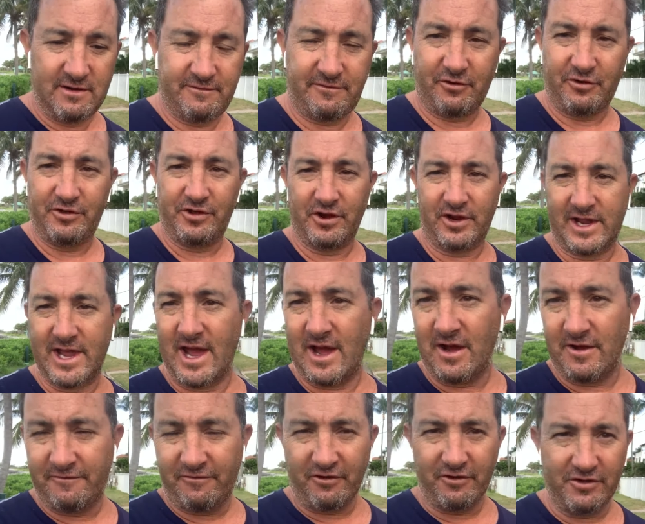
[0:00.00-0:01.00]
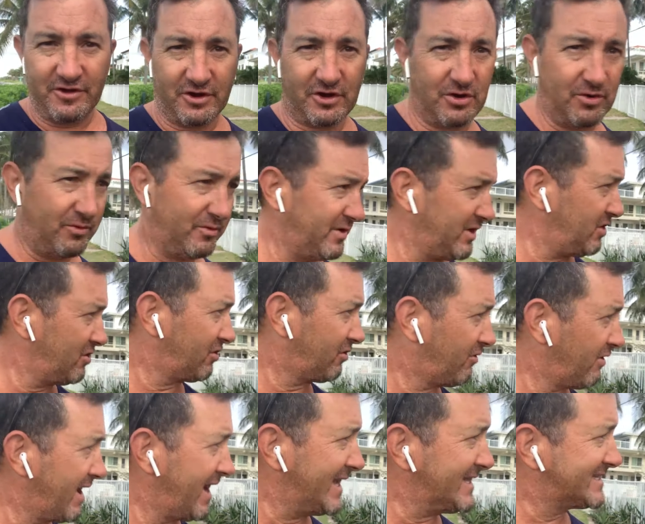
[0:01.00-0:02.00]
for the career
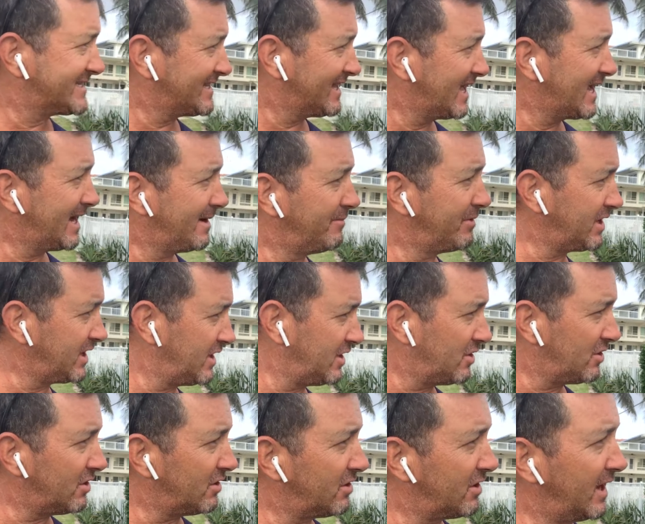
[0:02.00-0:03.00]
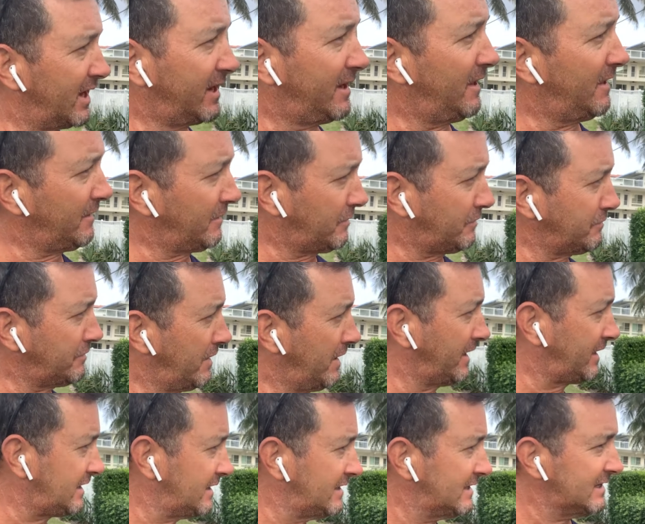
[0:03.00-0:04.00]
Grand Slam here. I kind of
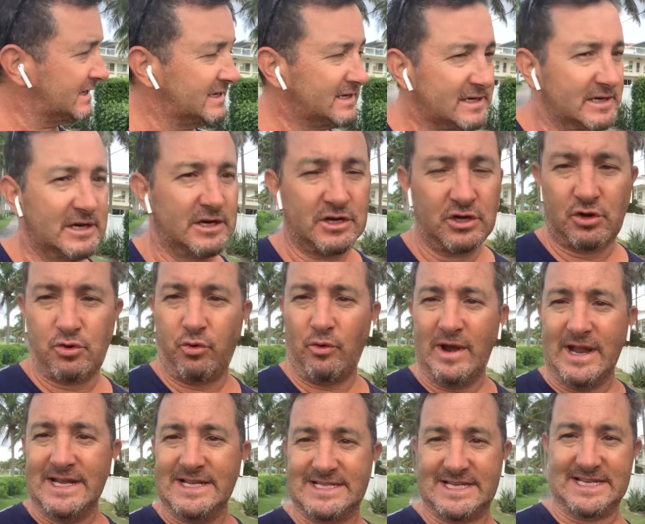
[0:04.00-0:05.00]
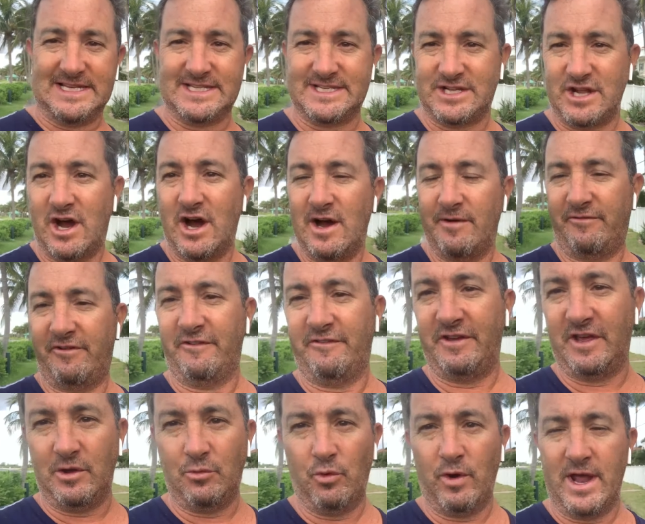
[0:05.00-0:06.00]
like crazy stuff if
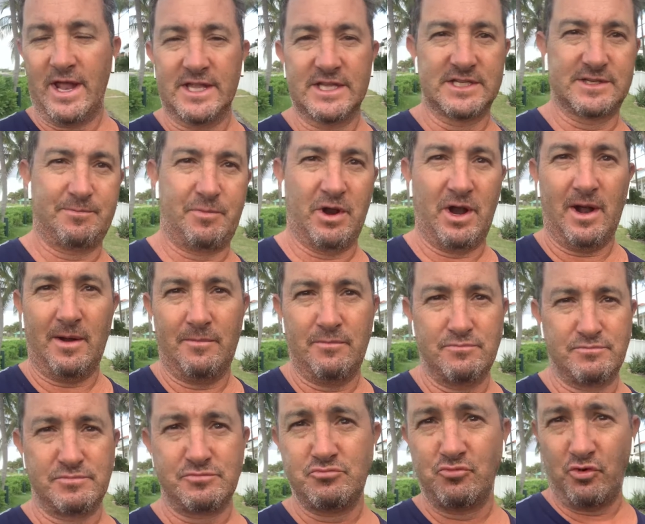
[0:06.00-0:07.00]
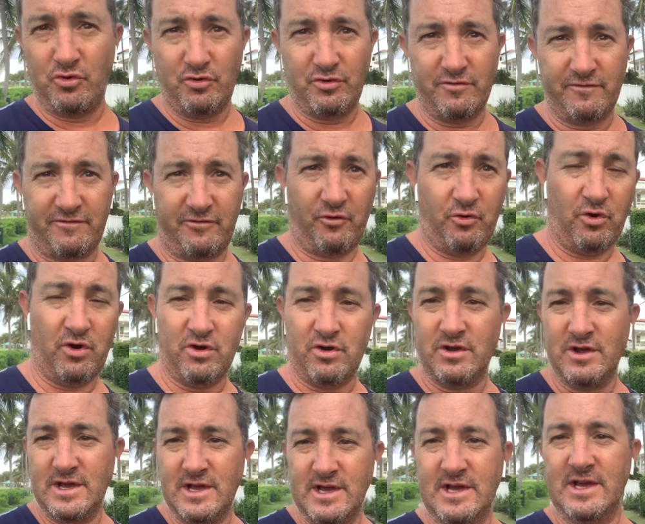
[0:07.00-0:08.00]
he wins, but I'm rooting for
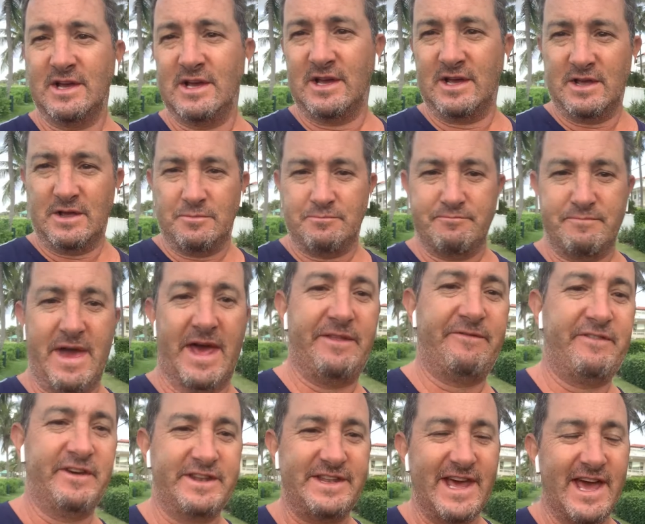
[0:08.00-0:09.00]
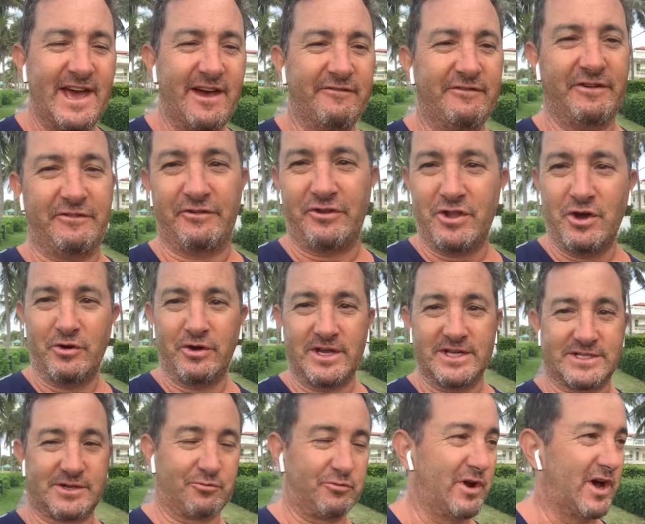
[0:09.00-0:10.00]
Medvedev, even though
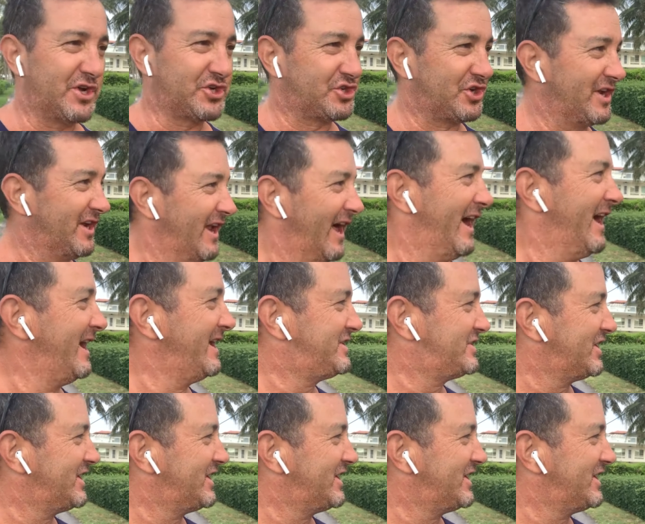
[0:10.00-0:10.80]
he's a Russian. I